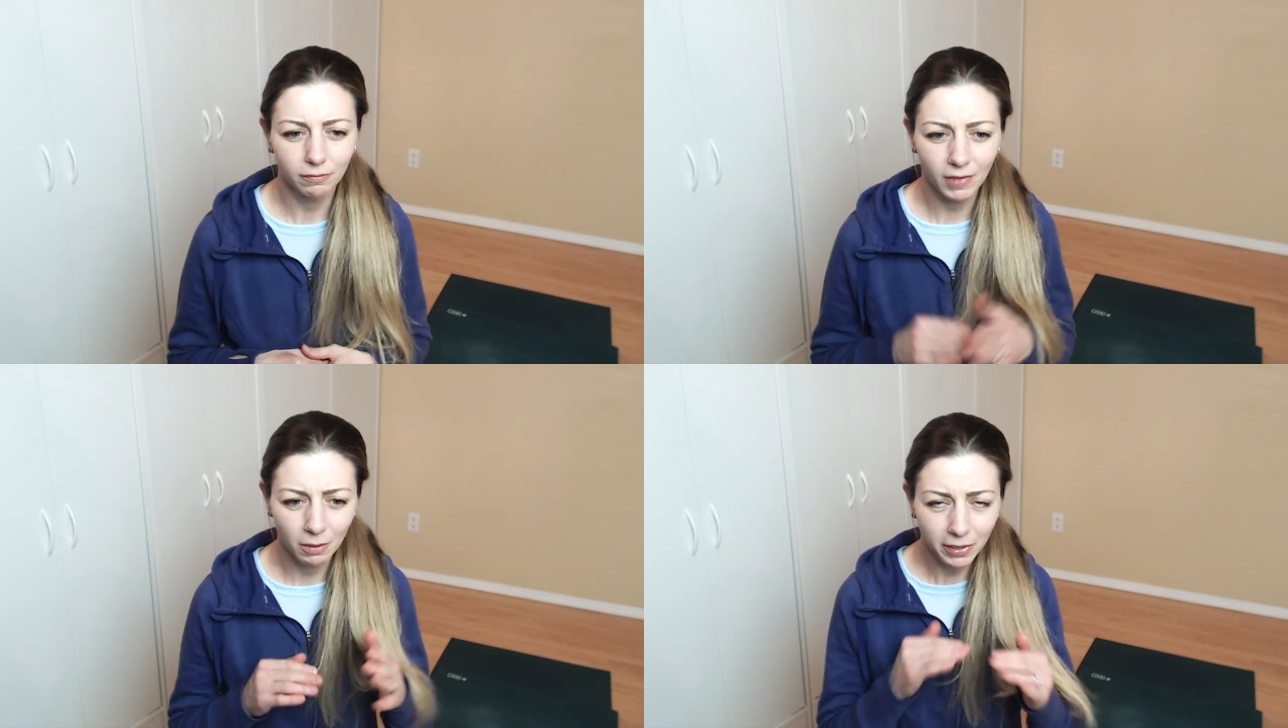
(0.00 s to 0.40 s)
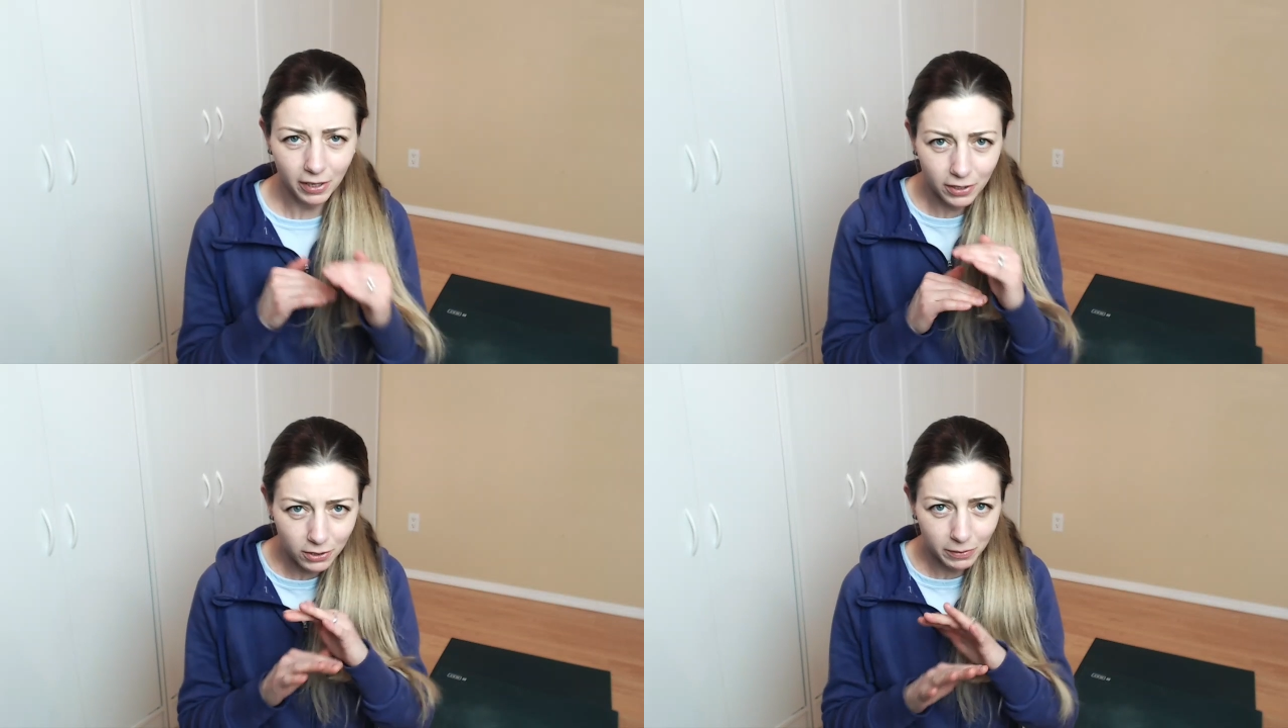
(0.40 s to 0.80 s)
but I
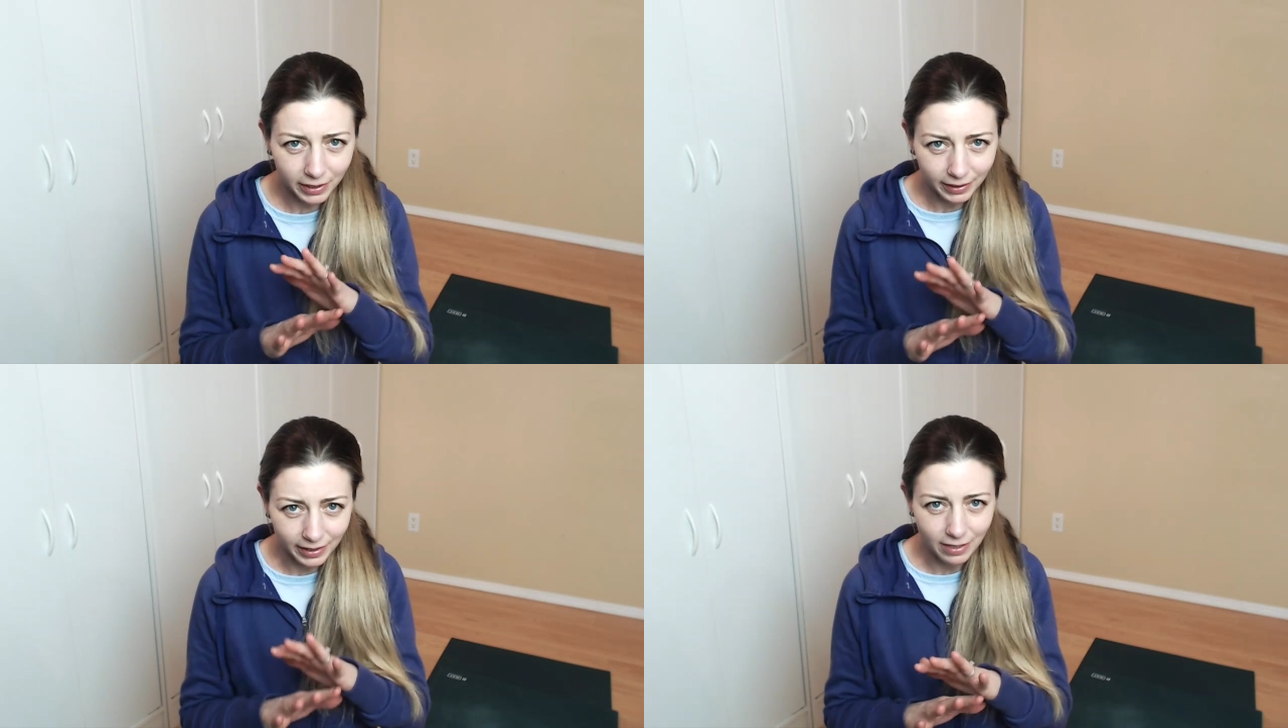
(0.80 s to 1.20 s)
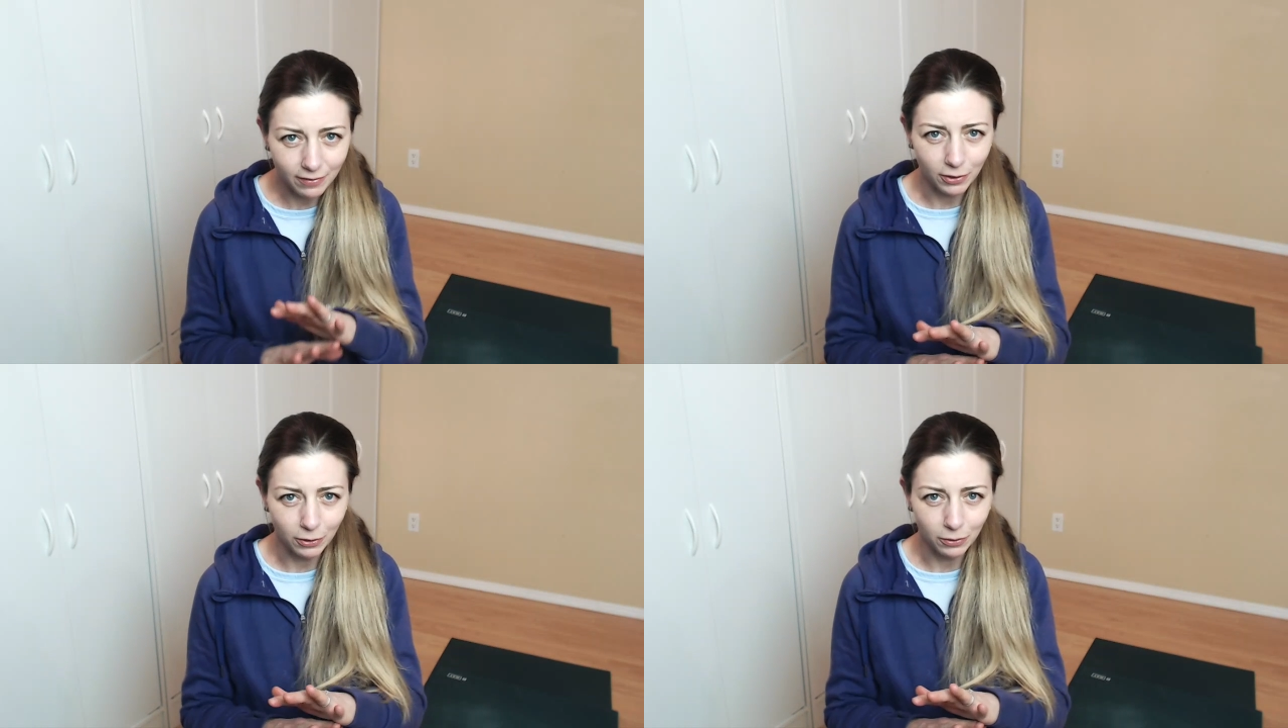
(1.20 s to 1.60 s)
also want to leave
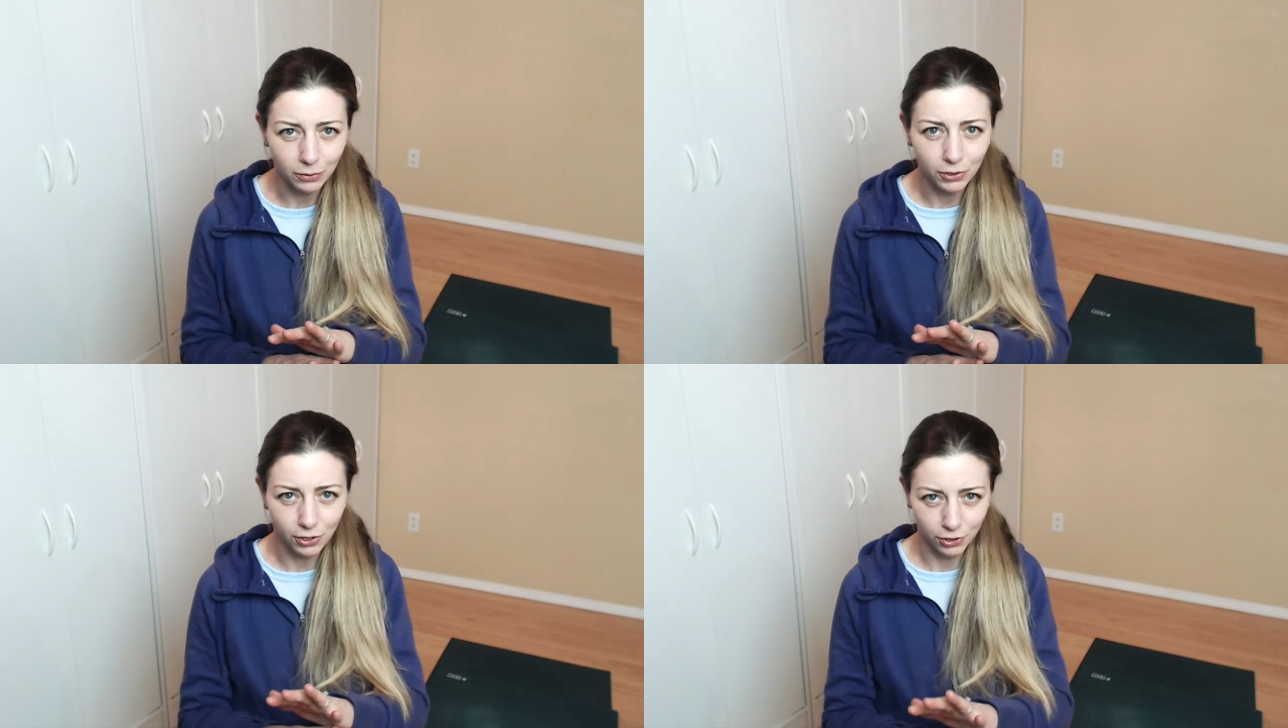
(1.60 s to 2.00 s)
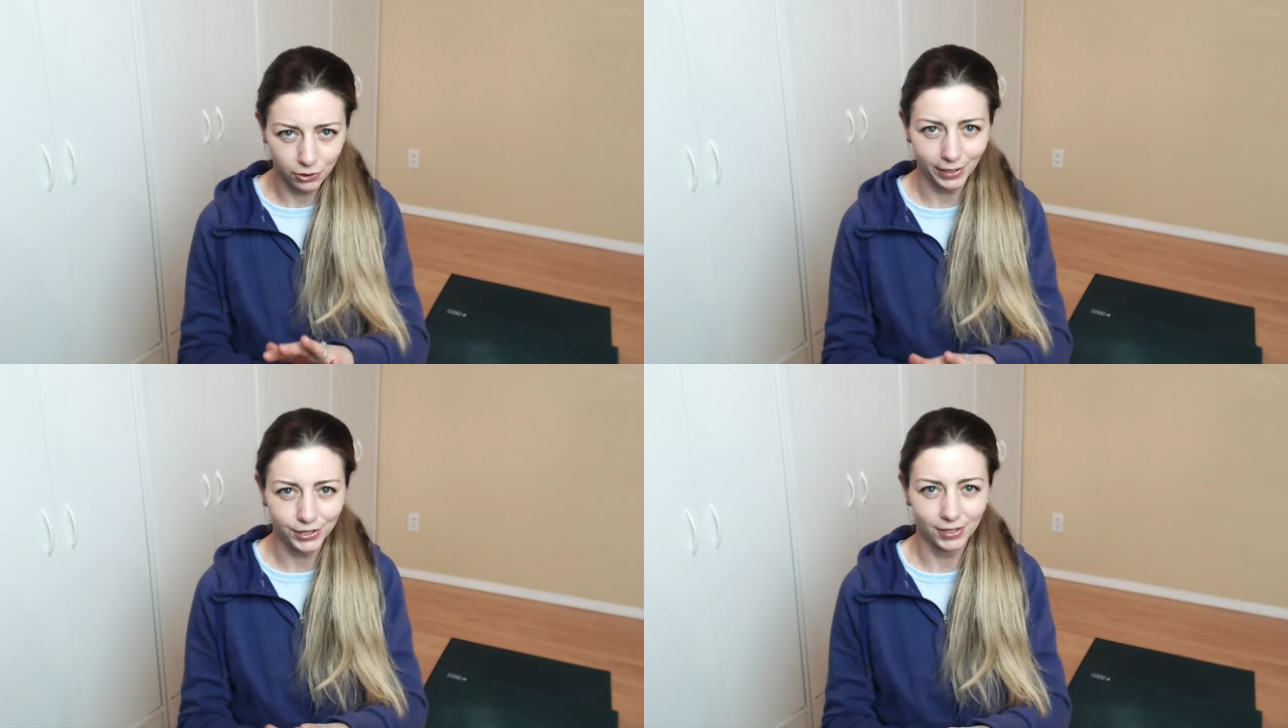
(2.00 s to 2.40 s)
you to your
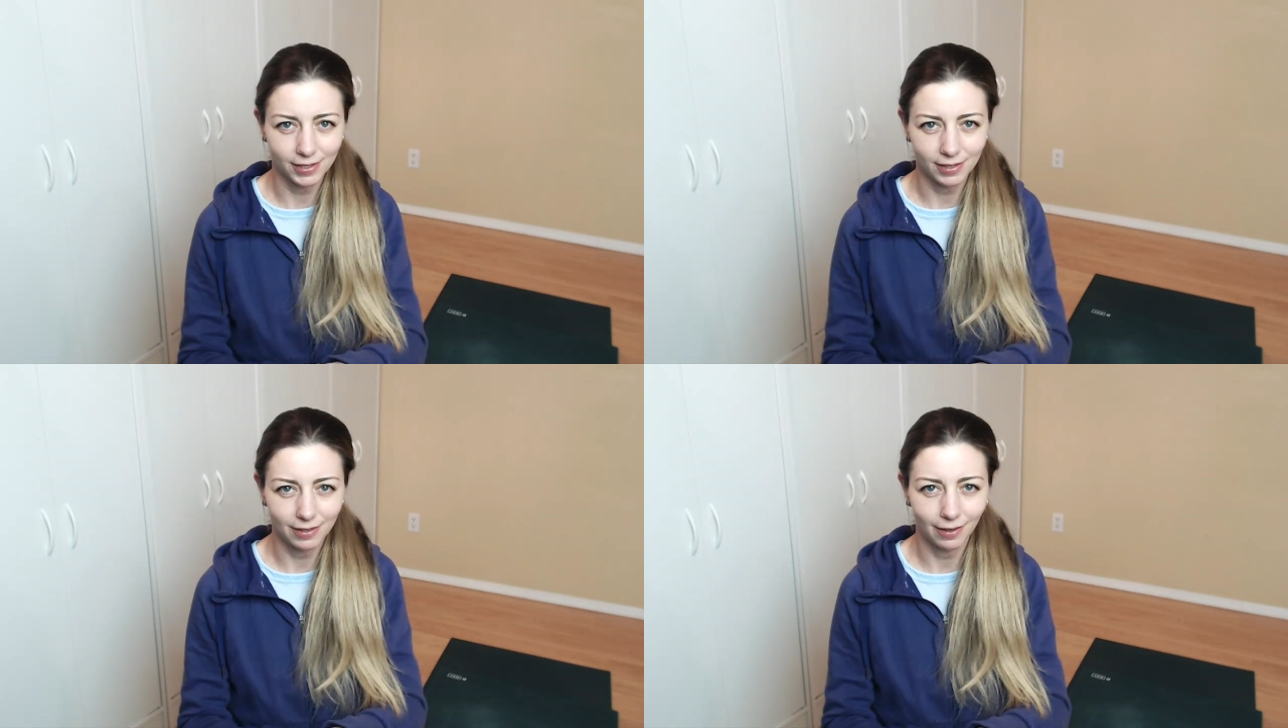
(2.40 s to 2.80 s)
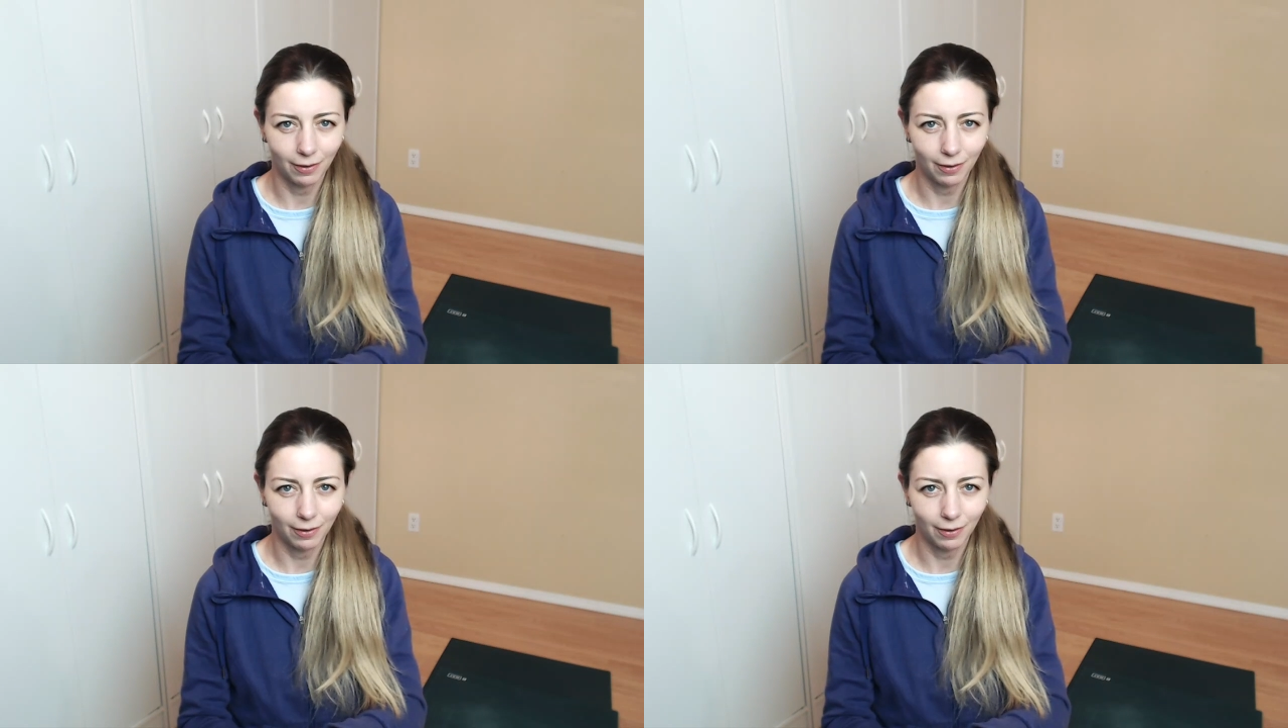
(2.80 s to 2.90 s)
stretches,